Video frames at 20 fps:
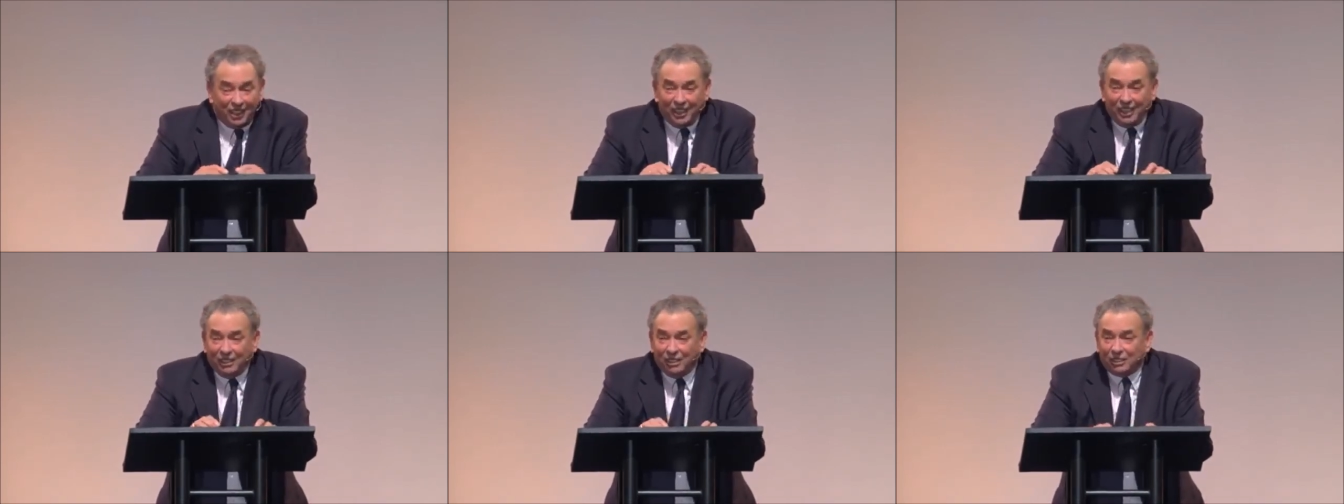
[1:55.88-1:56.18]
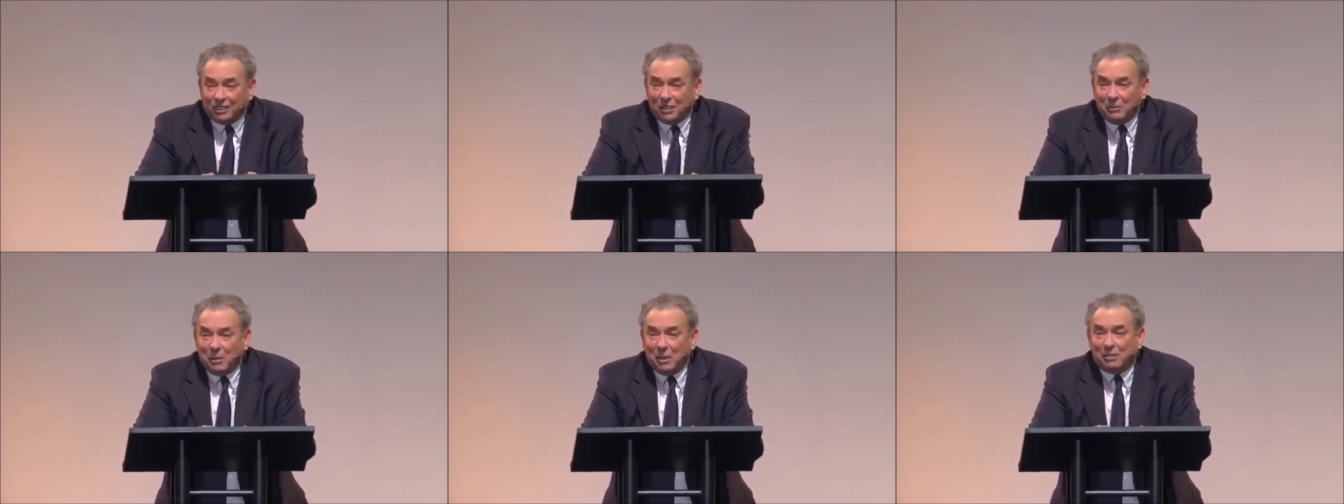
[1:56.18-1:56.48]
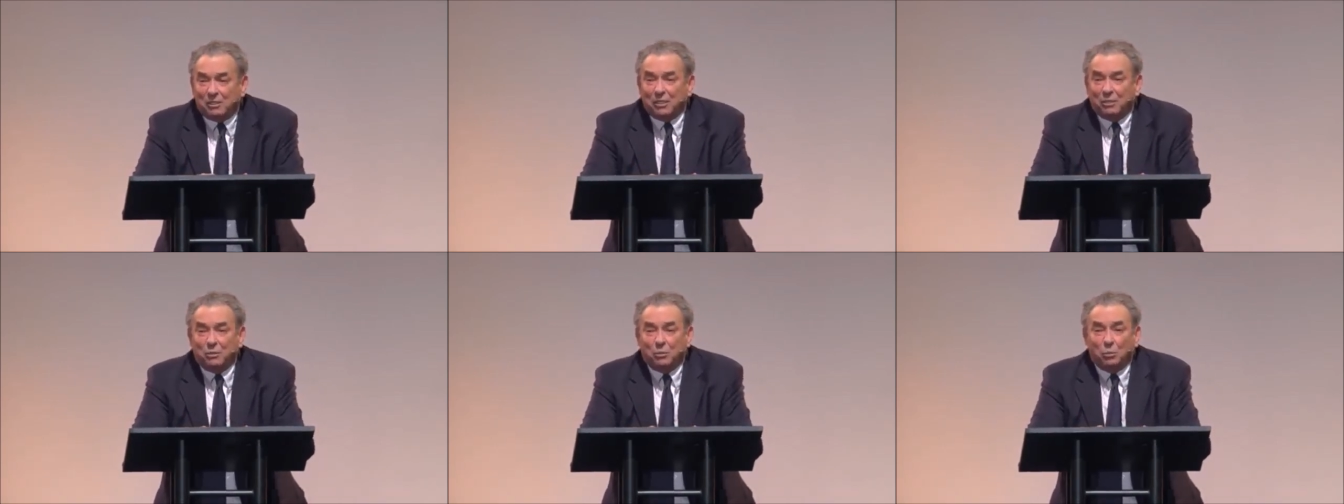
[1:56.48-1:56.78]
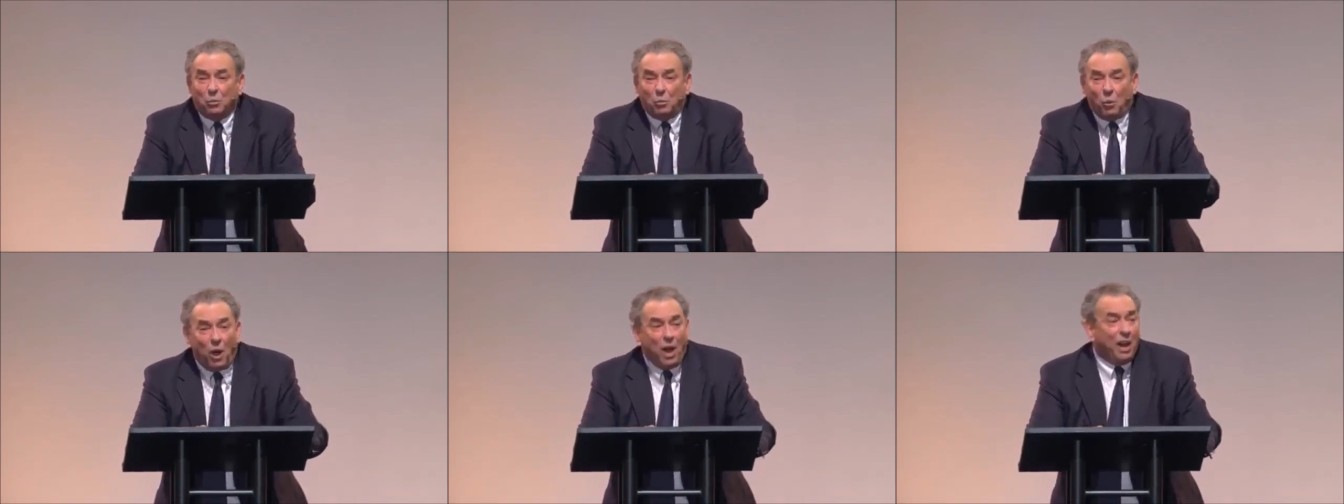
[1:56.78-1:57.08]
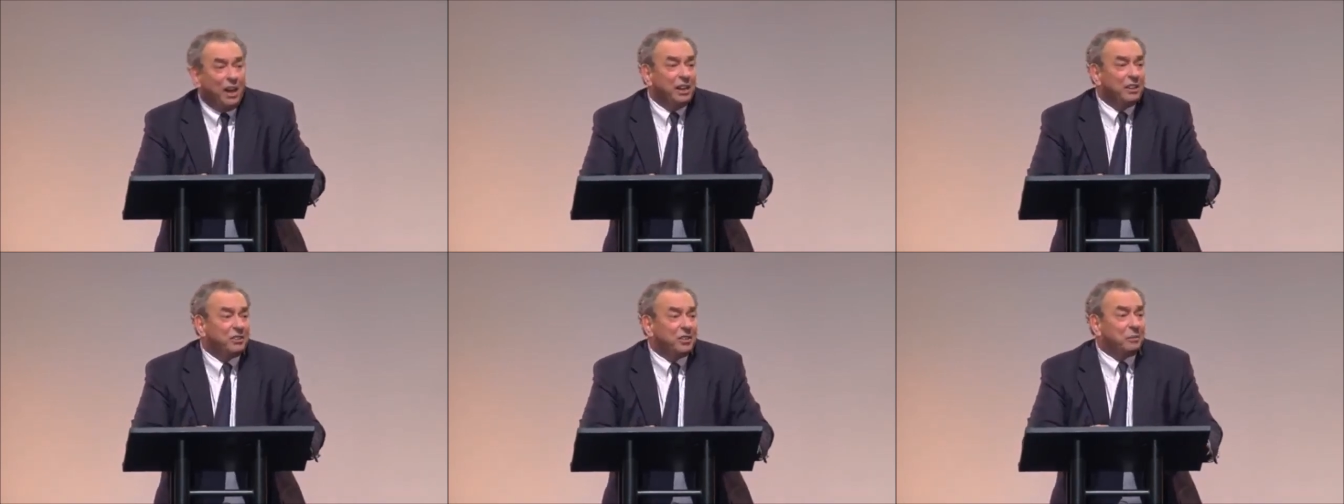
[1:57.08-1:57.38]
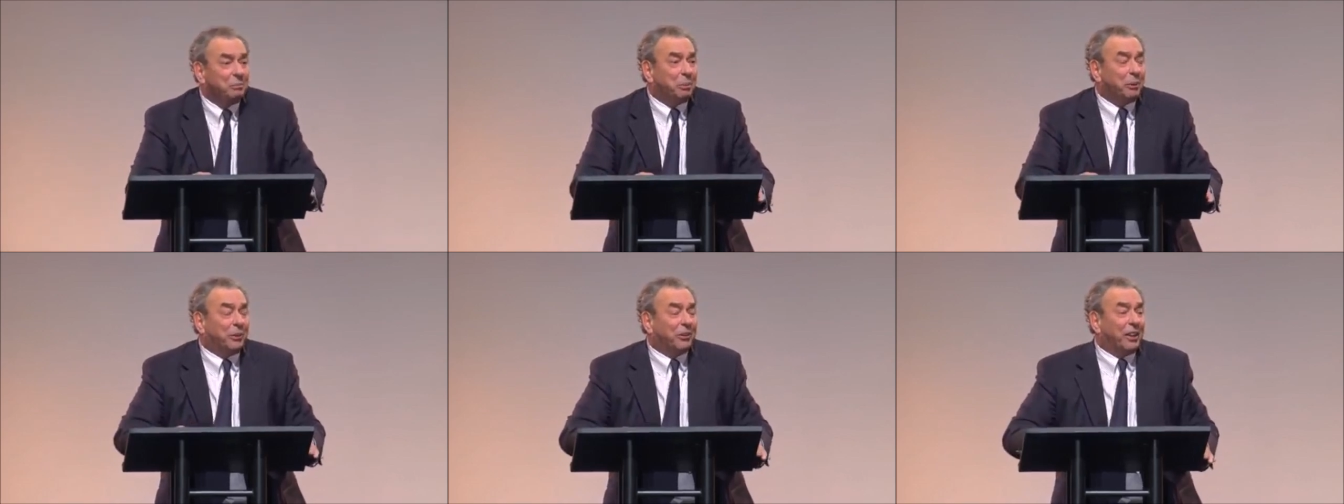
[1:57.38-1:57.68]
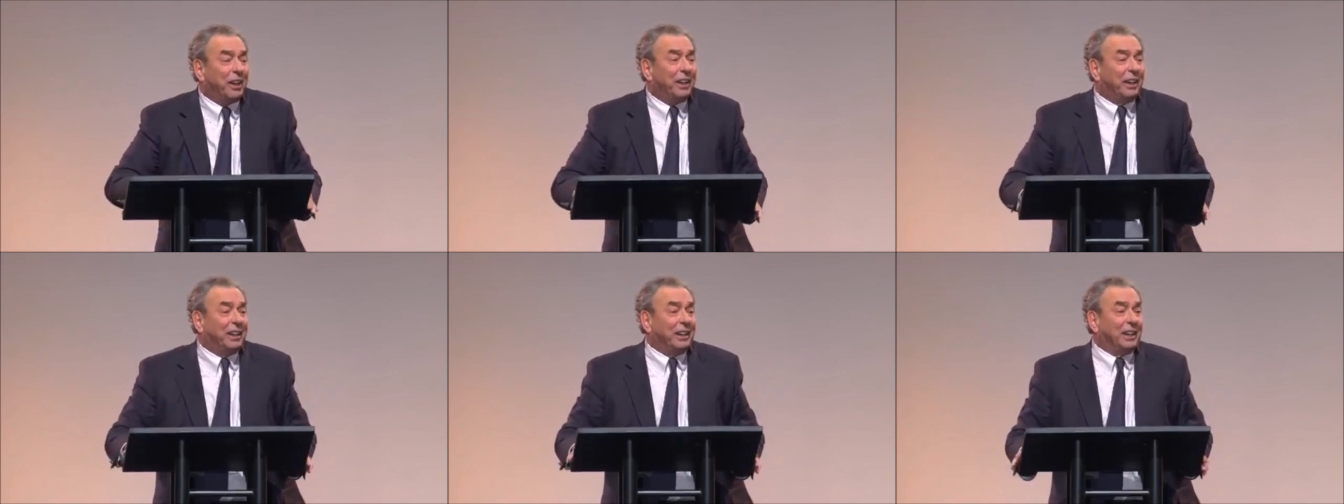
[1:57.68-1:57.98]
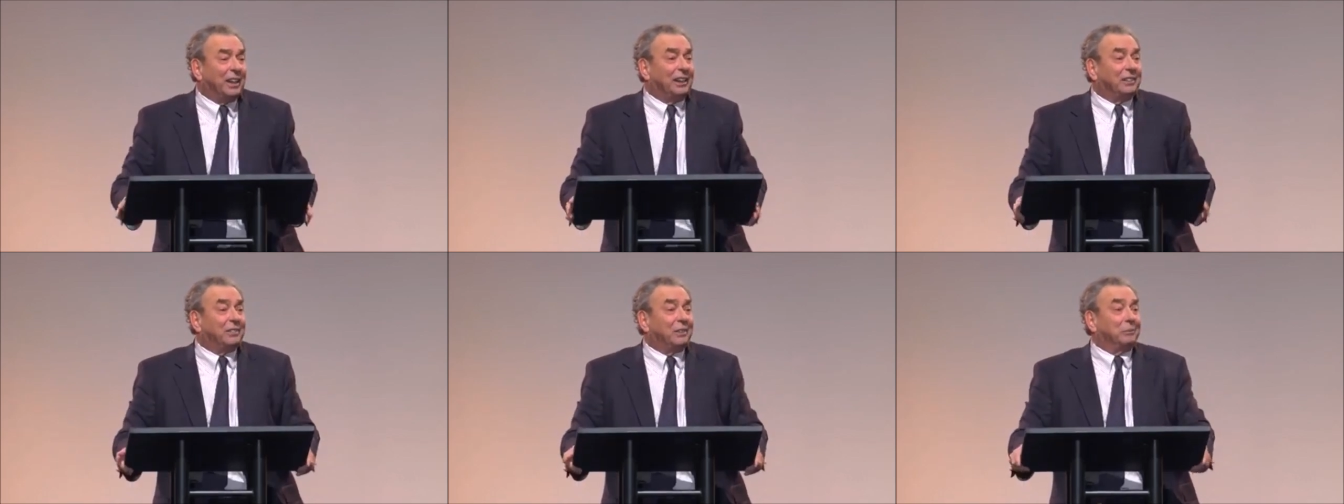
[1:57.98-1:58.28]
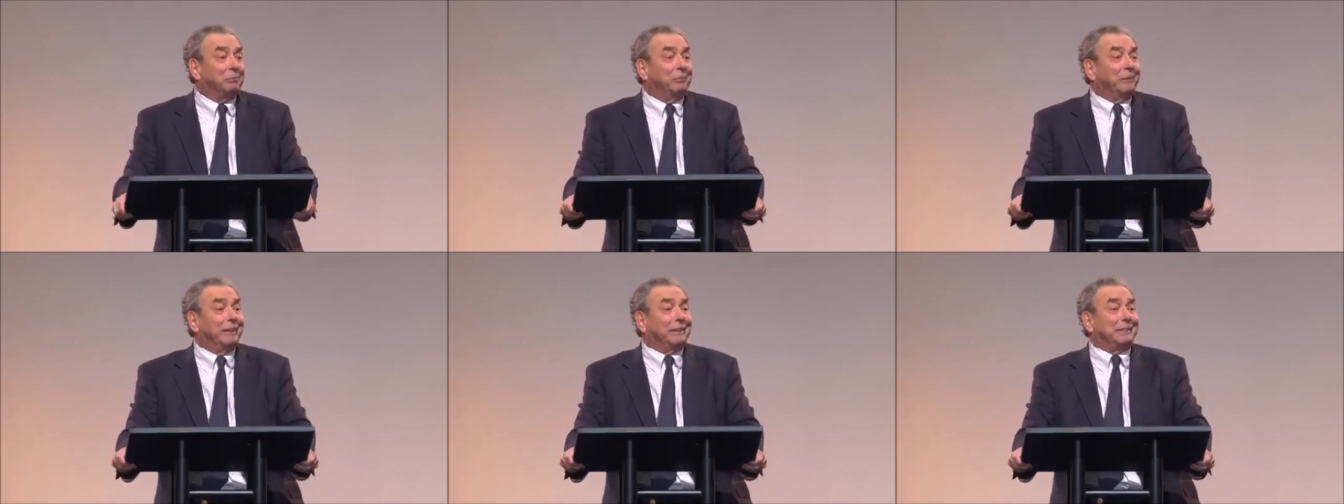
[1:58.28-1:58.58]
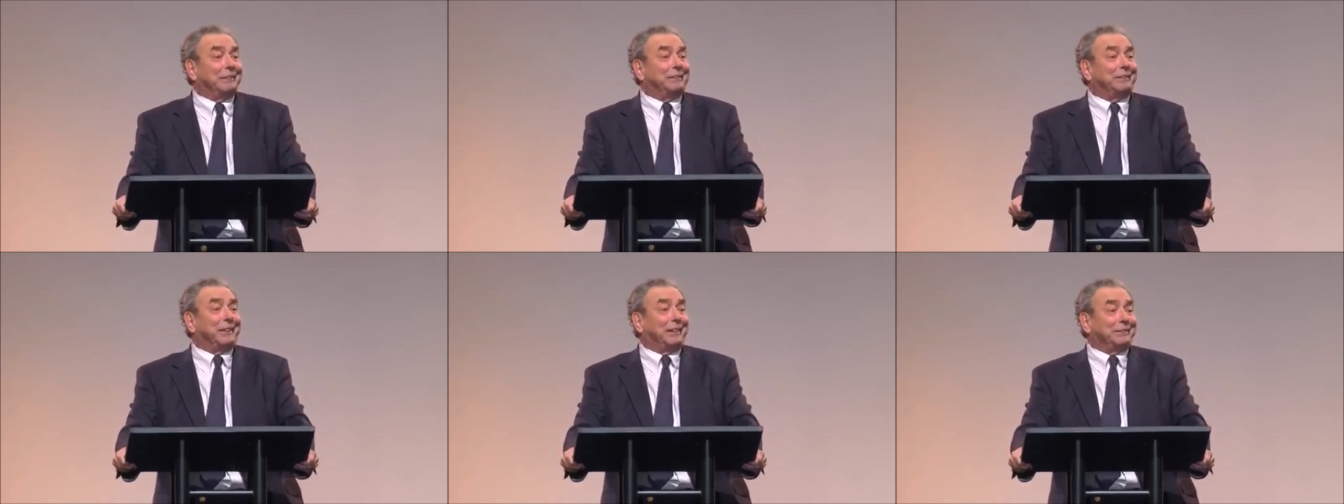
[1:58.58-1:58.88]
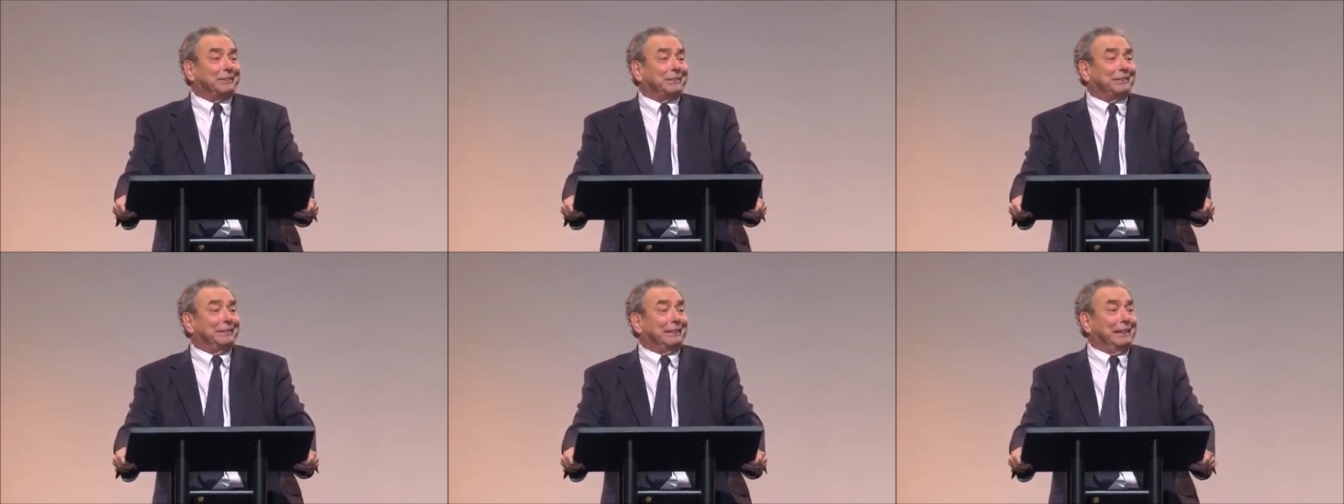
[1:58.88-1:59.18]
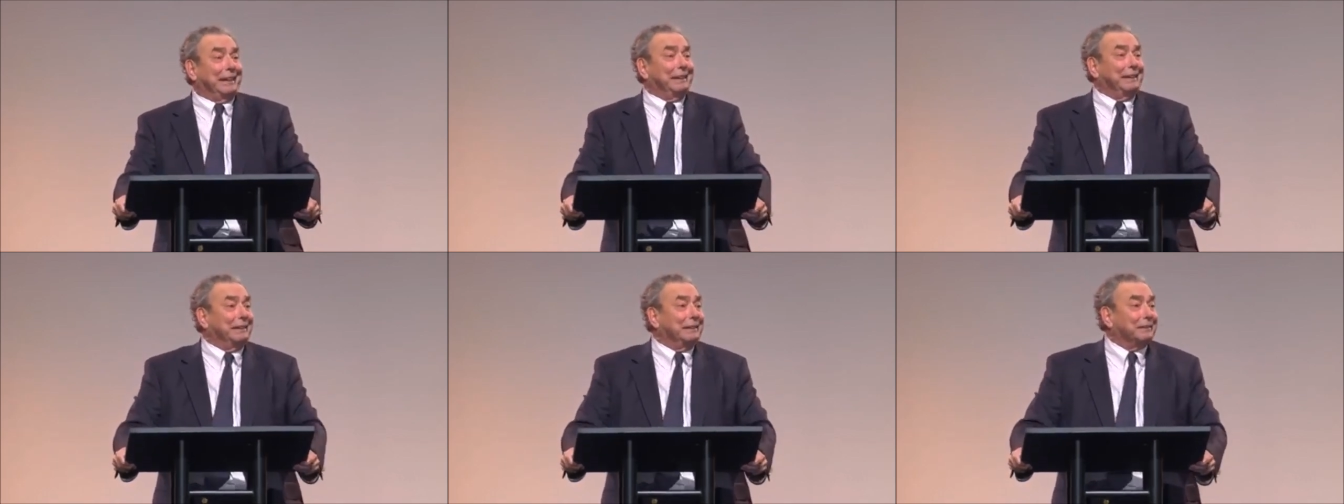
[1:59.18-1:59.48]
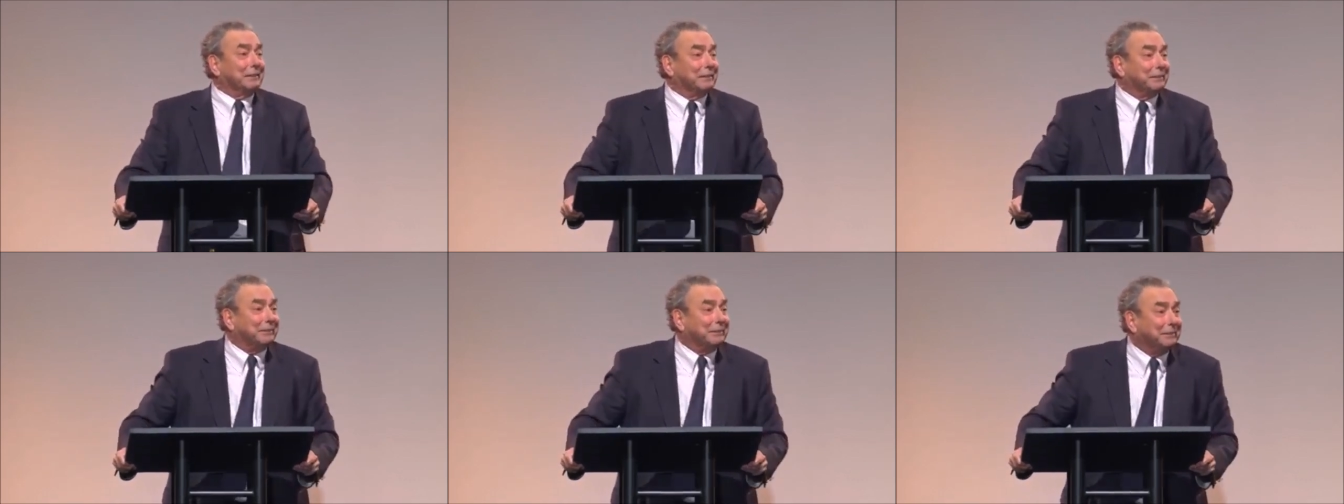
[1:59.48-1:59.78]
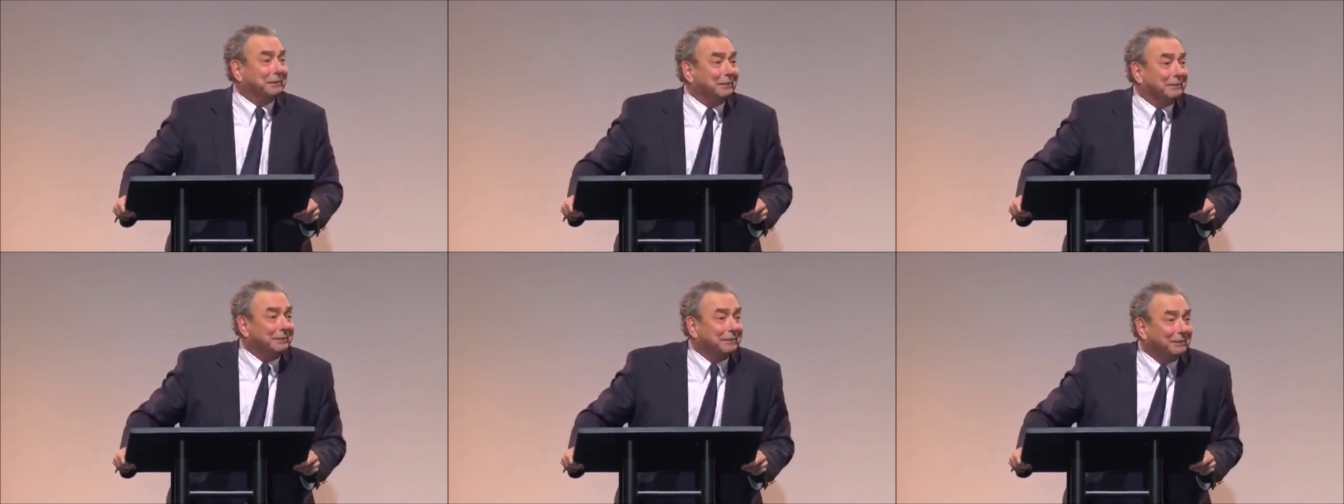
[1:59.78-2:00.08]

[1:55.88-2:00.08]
And he looked at me and says, Why is it pathetic? And I said, It just is.